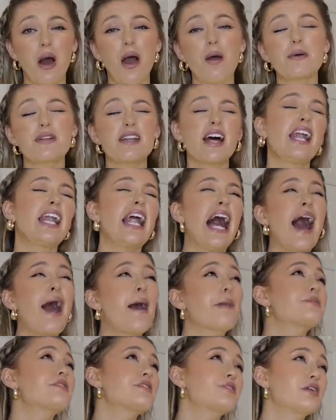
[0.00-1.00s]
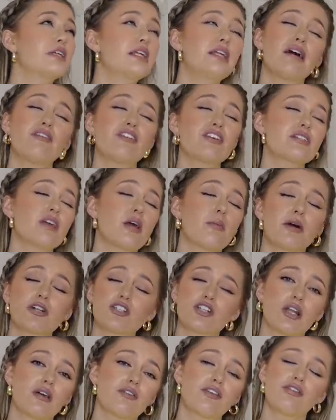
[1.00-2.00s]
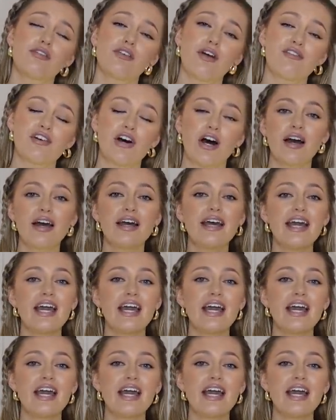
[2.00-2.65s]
I would absolutely love it so much and love you forever